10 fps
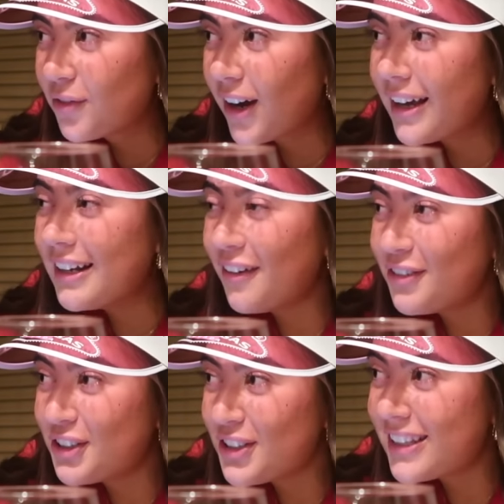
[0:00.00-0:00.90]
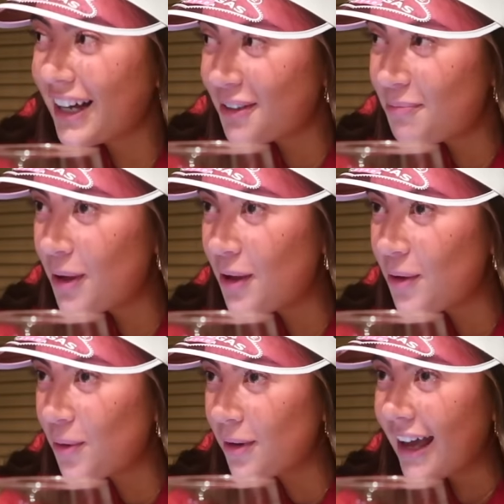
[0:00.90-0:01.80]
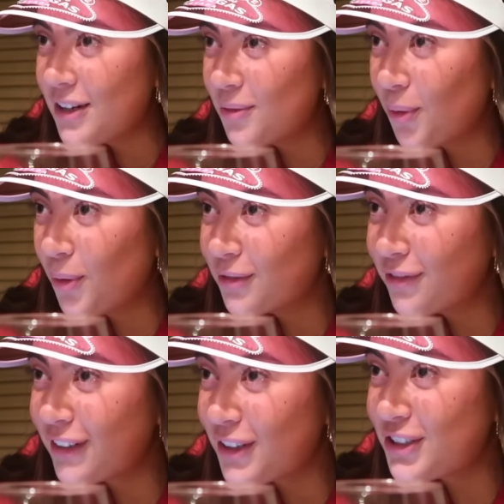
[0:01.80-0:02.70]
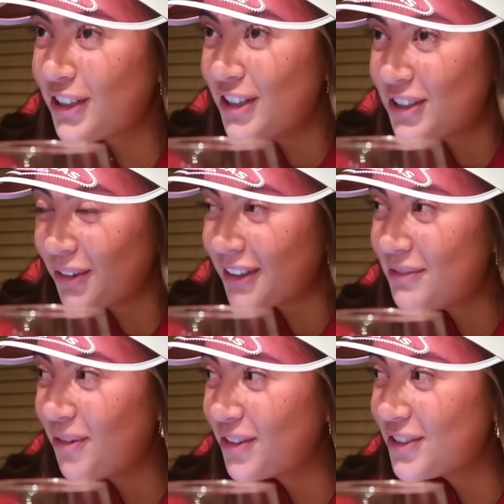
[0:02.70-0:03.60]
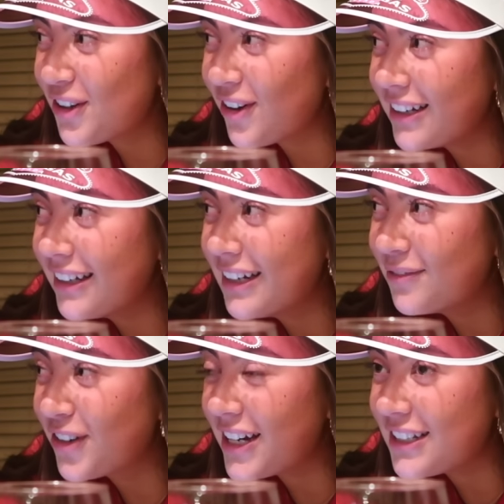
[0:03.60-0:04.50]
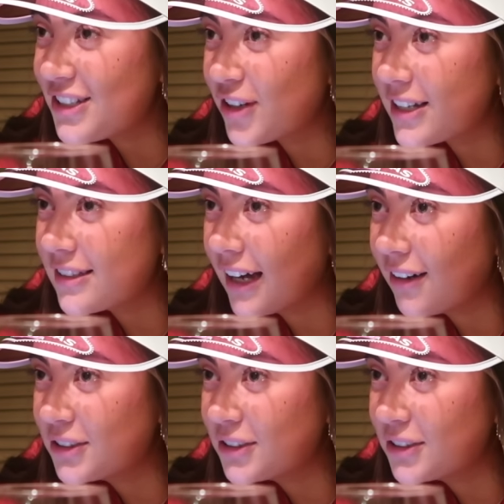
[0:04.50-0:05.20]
Right? And I've just had a poo, and it won't flush. There's only one toilet, and I'm really stressing out.